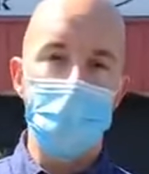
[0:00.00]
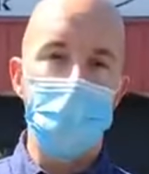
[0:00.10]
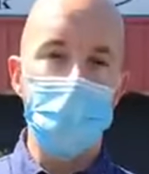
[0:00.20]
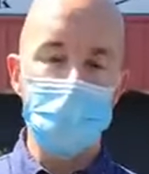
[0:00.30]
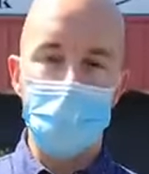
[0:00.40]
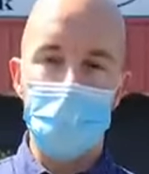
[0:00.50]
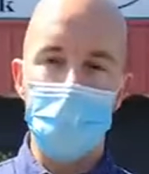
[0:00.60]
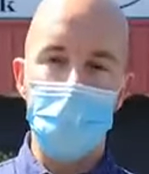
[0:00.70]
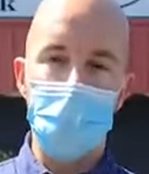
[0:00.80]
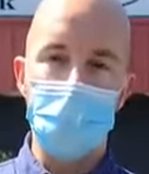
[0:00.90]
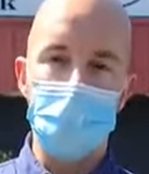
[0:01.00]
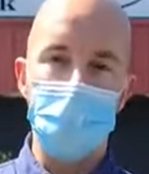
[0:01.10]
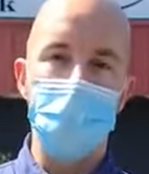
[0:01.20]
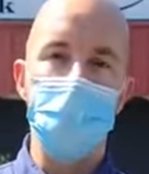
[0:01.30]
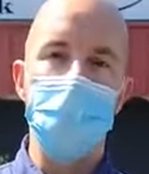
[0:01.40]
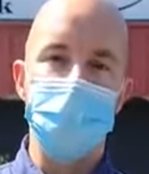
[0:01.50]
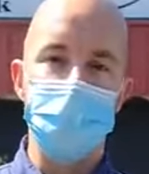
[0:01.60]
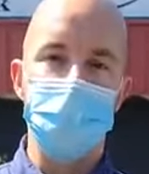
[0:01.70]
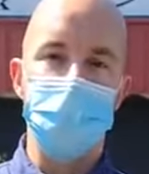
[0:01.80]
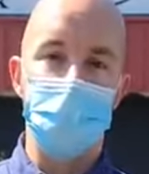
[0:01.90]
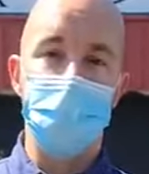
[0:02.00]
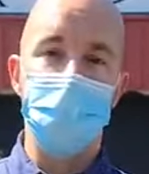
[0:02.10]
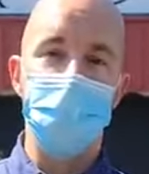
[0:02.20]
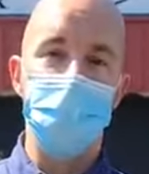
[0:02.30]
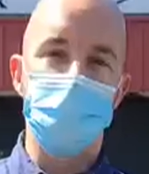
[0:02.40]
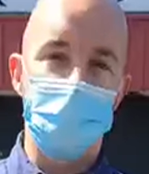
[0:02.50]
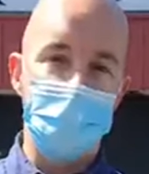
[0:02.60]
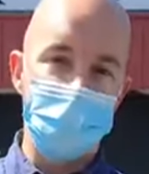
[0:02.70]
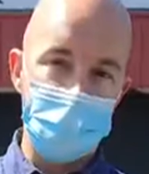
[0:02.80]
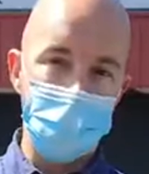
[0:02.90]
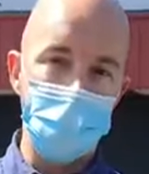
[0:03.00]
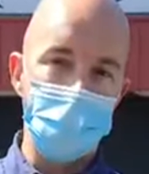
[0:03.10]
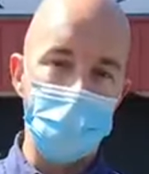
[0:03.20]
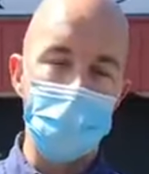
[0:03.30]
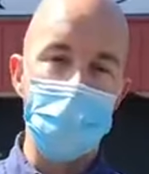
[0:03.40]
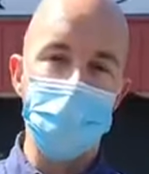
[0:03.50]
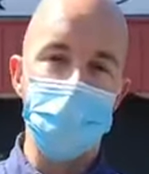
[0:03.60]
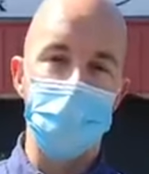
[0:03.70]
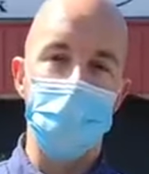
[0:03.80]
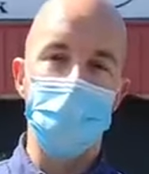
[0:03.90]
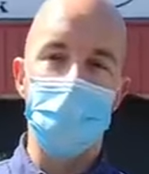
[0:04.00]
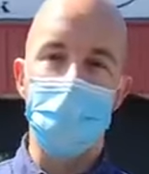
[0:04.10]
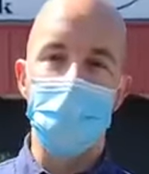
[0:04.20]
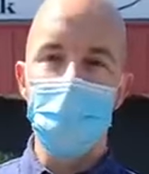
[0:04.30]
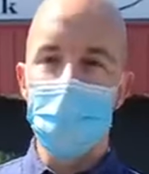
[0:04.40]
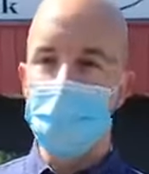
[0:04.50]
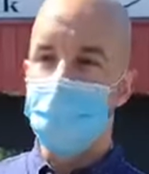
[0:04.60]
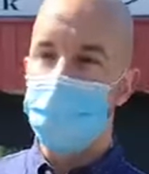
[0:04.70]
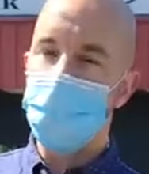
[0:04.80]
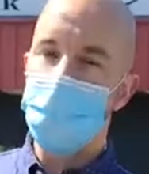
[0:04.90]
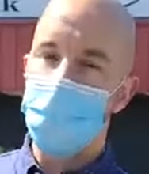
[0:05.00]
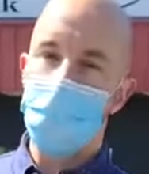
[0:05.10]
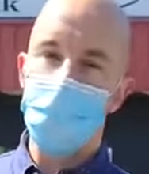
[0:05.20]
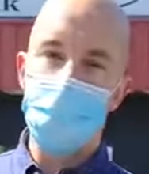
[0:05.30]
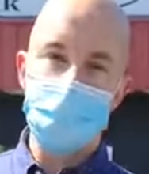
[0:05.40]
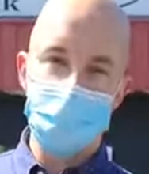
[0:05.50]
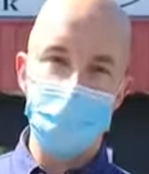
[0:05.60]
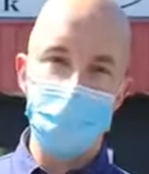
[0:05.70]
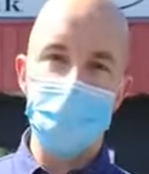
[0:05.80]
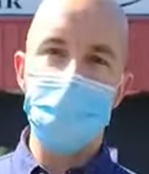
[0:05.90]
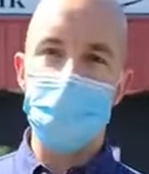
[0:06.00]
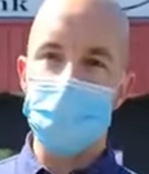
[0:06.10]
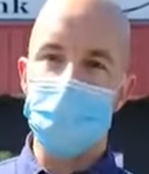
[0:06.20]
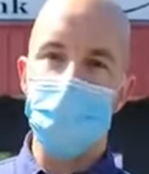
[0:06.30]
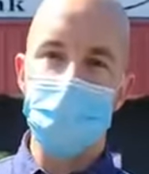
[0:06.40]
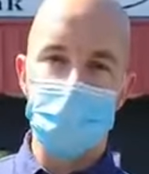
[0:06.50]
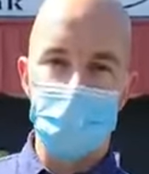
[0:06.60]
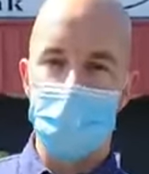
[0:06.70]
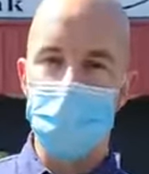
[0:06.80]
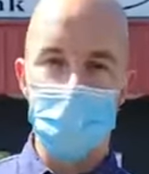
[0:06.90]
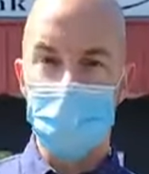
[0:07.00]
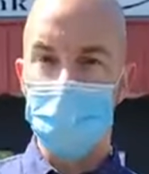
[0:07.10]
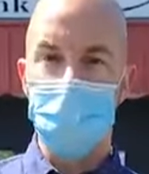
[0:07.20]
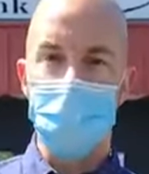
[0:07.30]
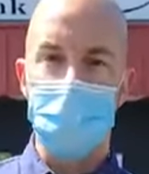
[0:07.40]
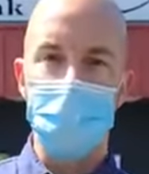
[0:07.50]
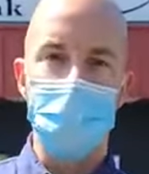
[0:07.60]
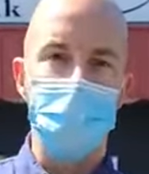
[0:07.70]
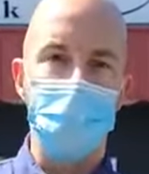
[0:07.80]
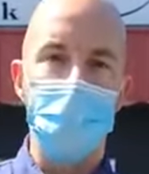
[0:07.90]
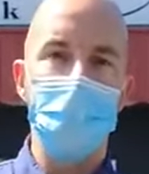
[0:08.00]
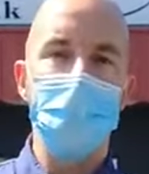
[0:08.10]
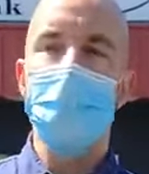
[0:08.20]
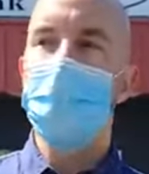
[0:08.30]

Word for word: big part of what we do is ensuring food safety. We want to make sure that the food that we're receiving is not contaminated in any way,